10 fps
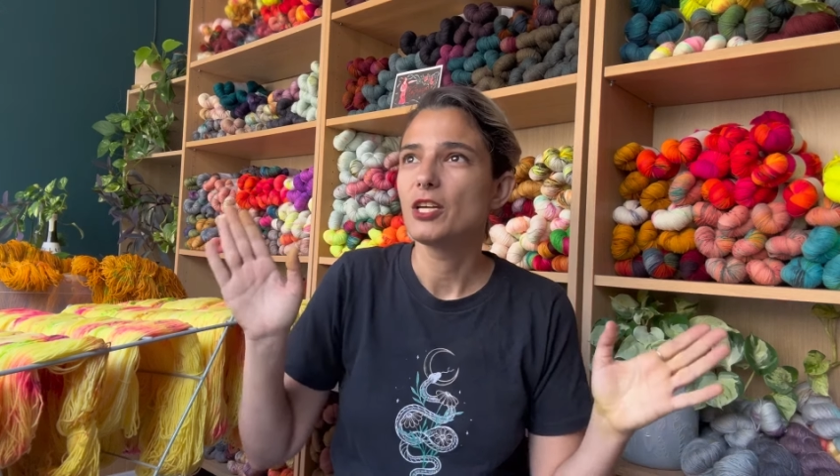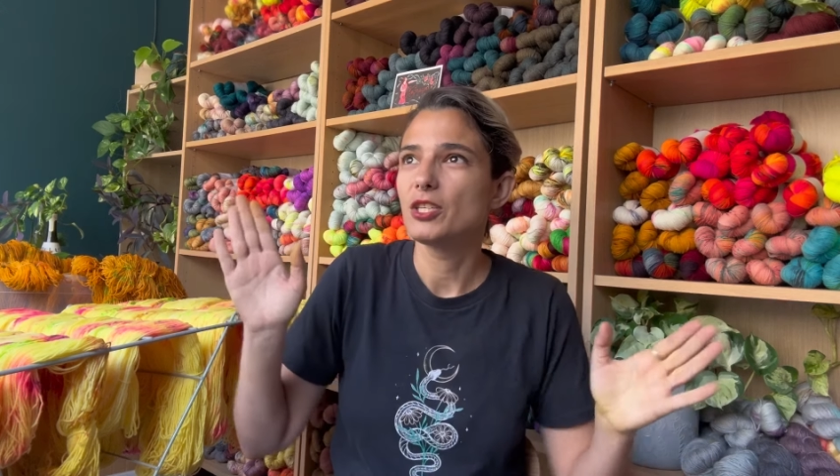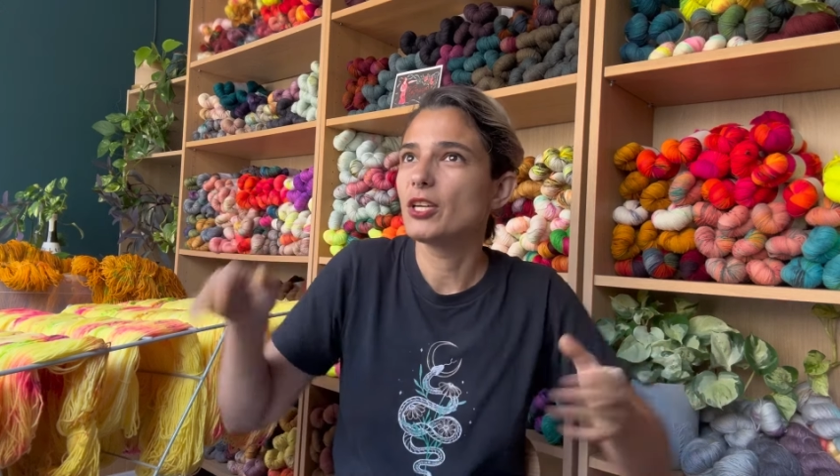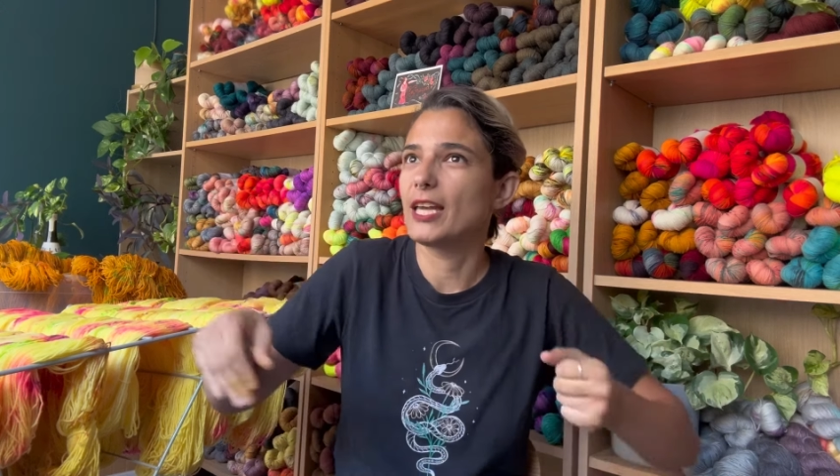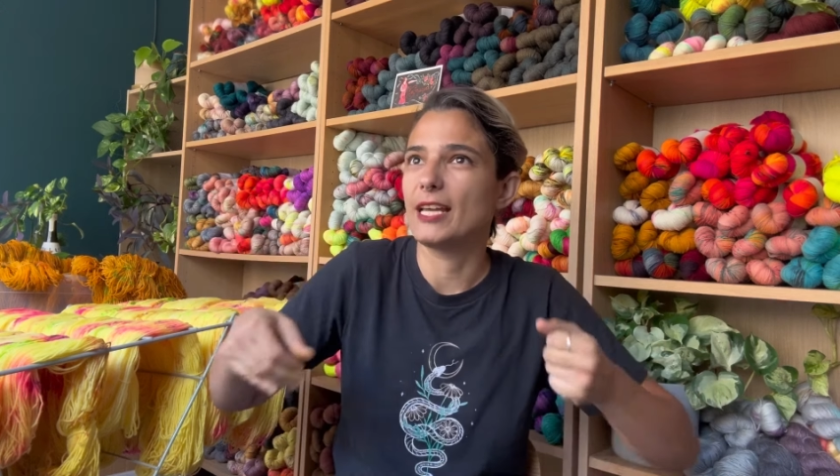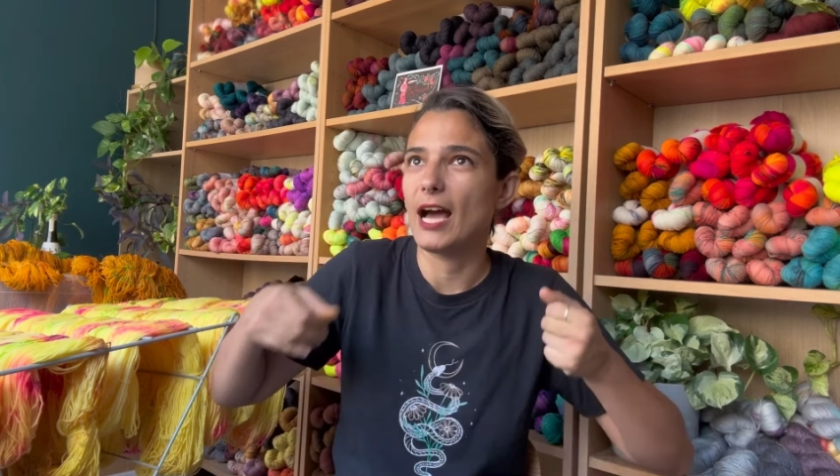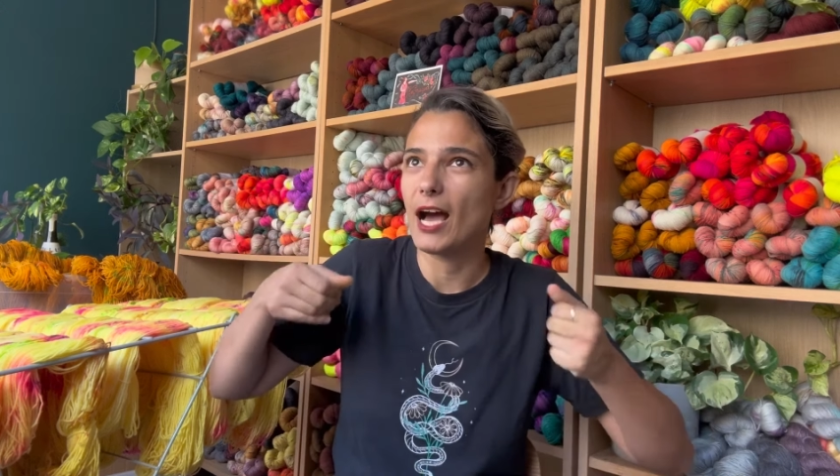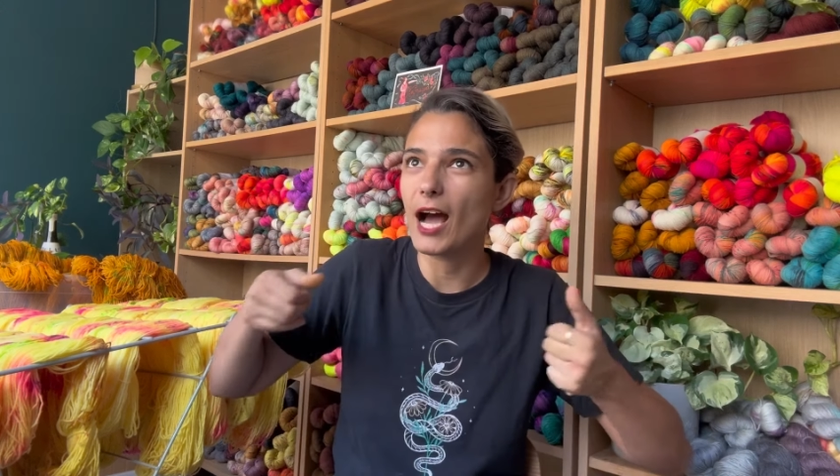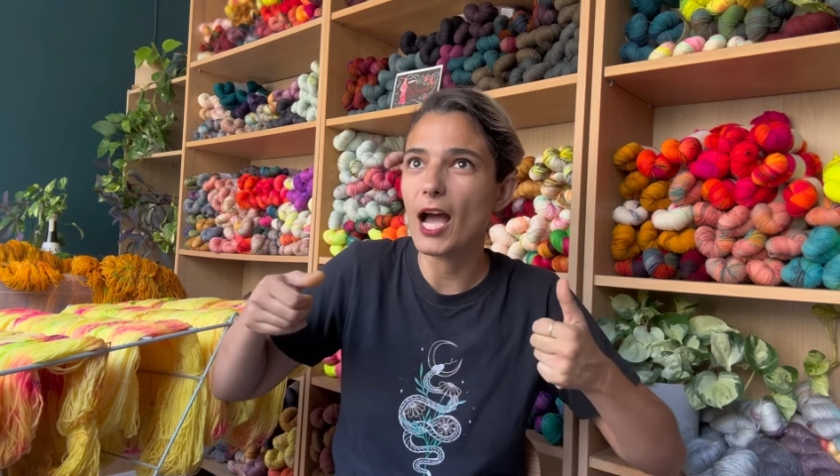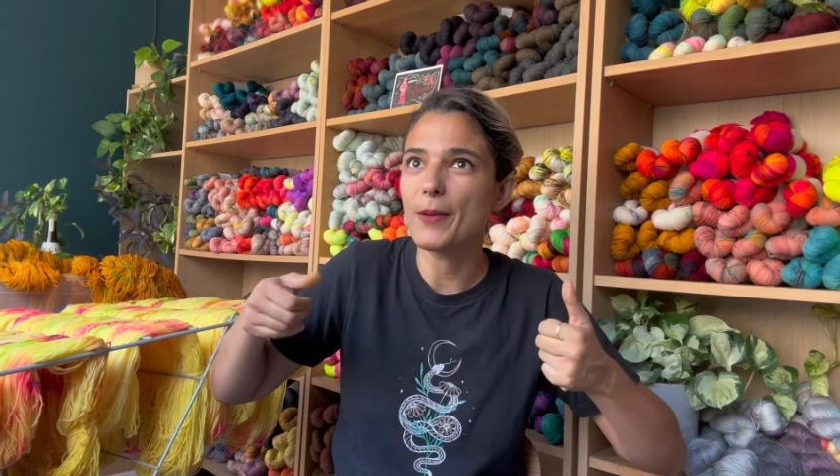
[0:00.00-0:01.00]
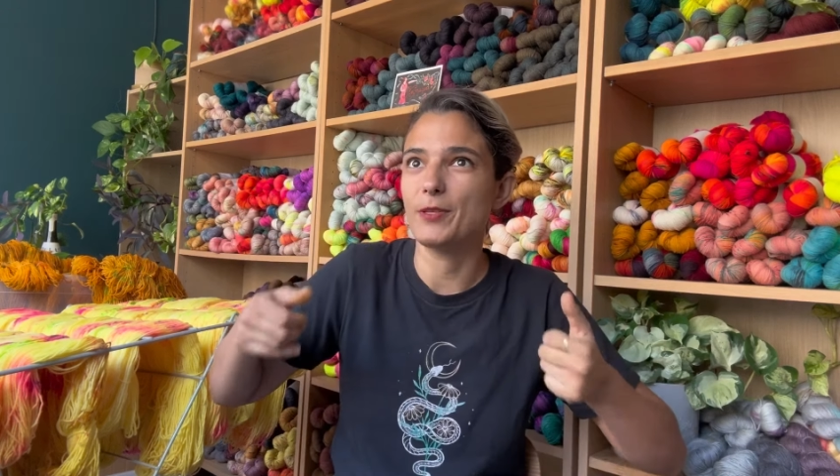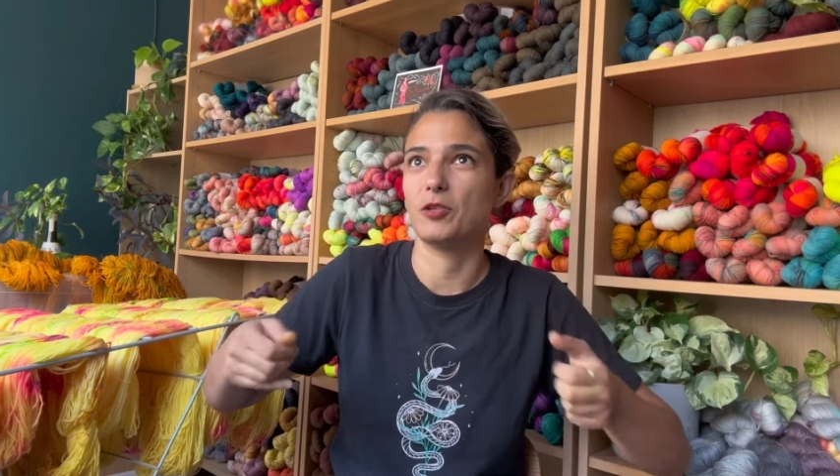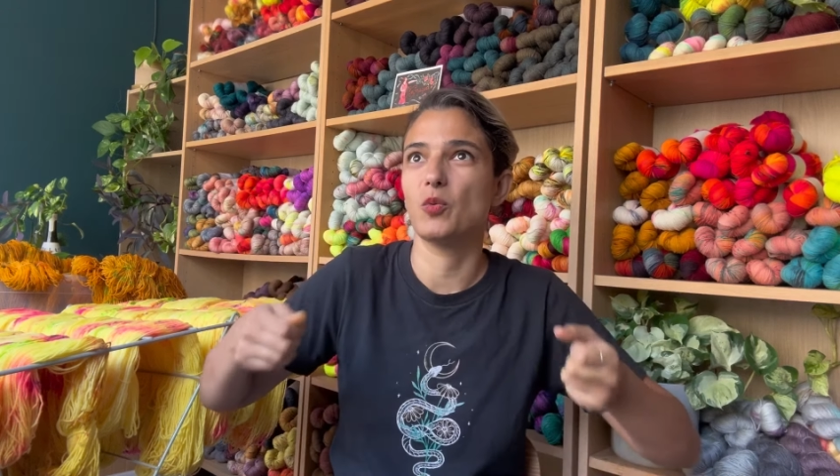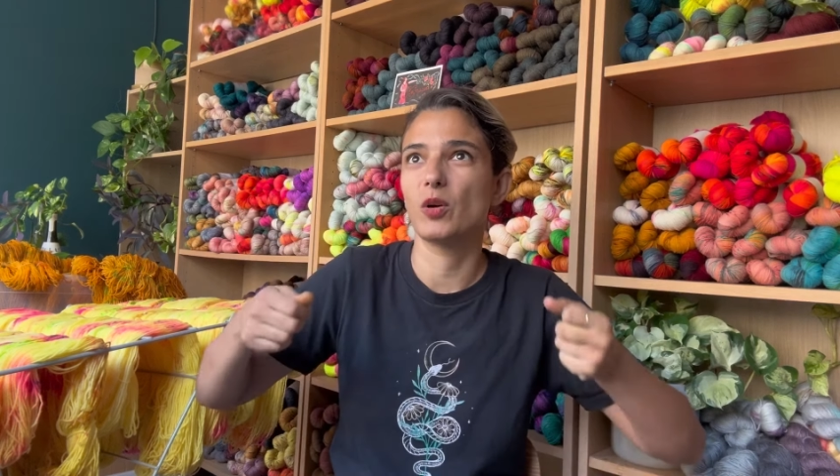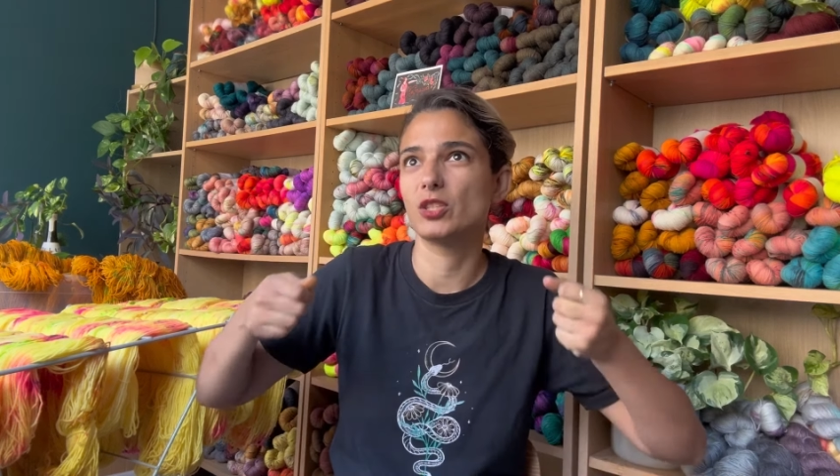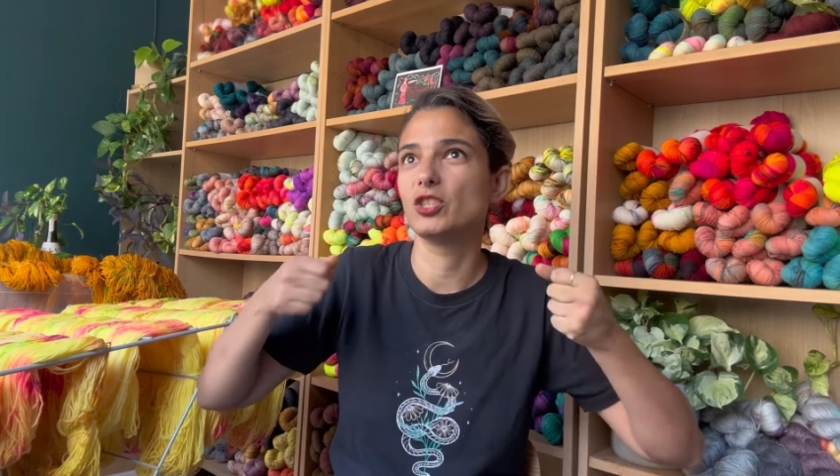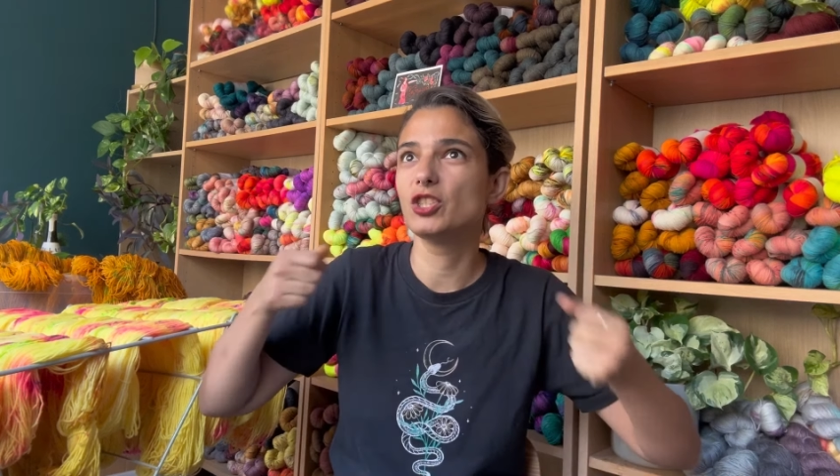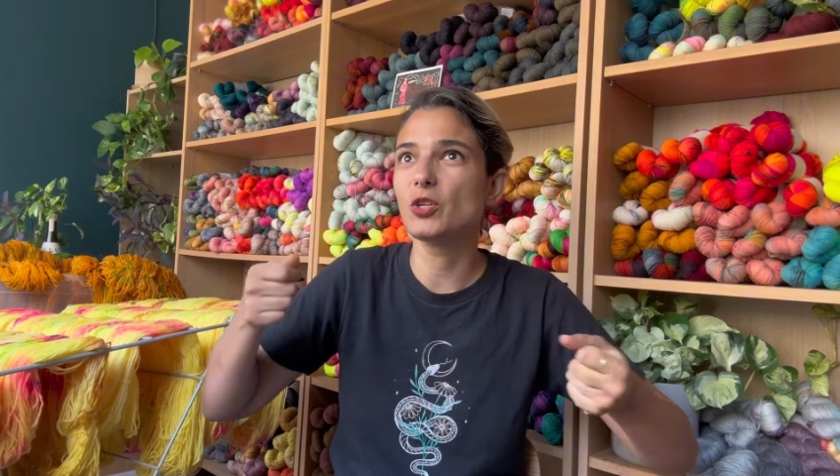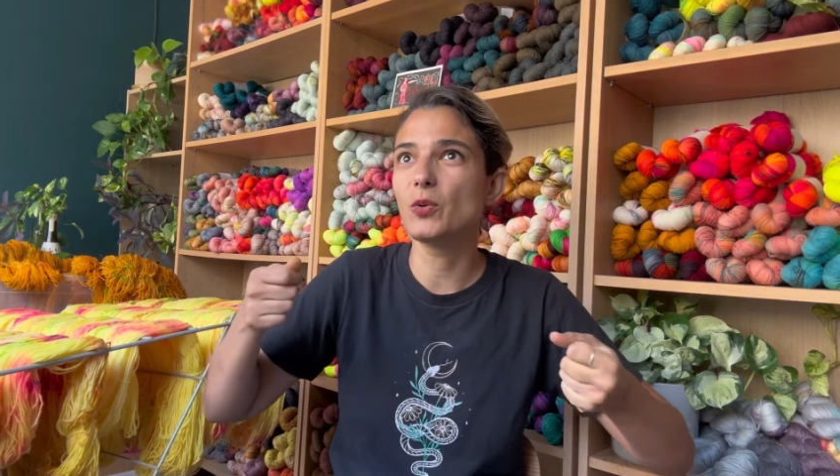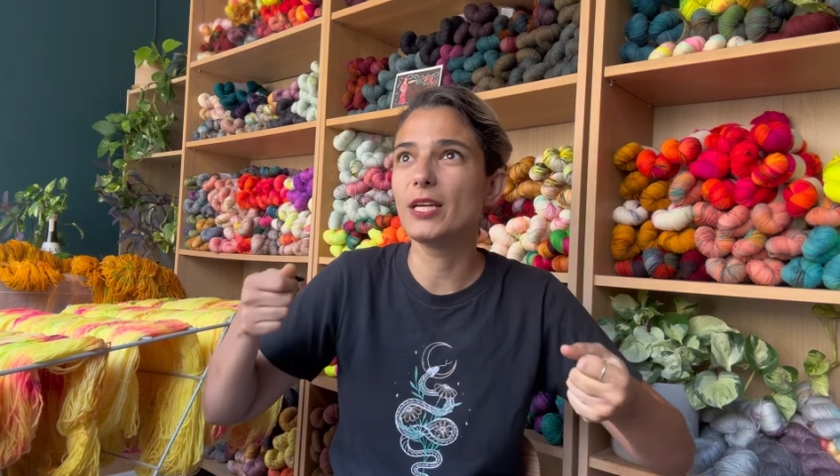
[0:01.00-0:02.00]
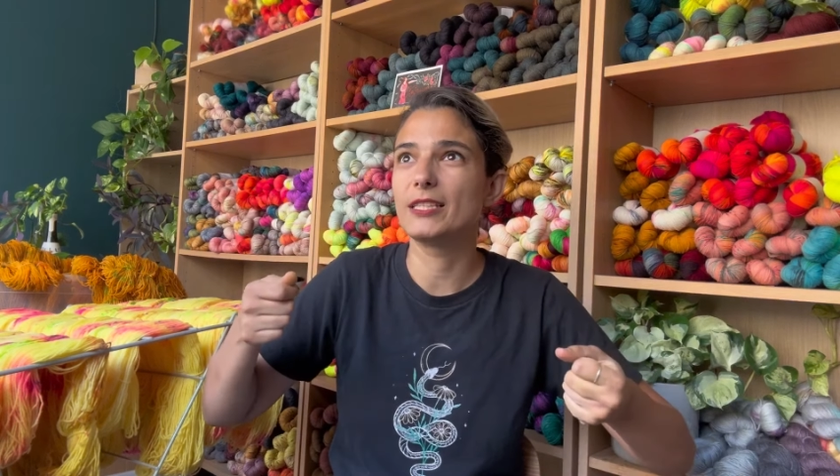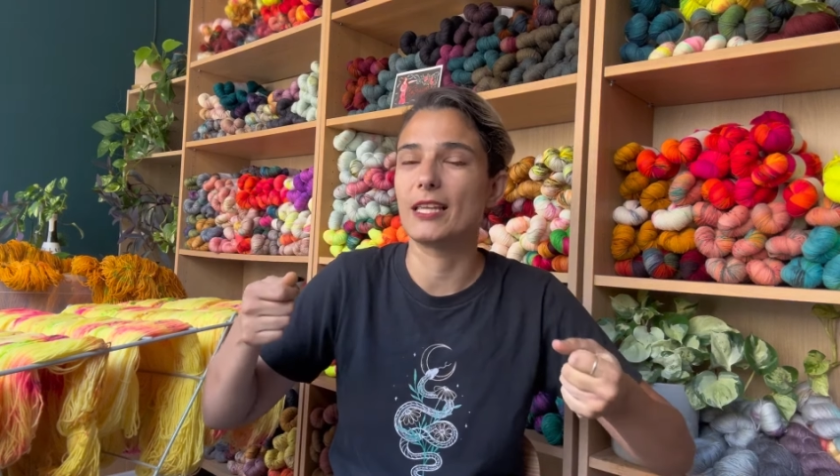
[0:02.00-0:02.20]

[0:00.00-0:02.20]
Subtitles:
you get hyped and you want to do it,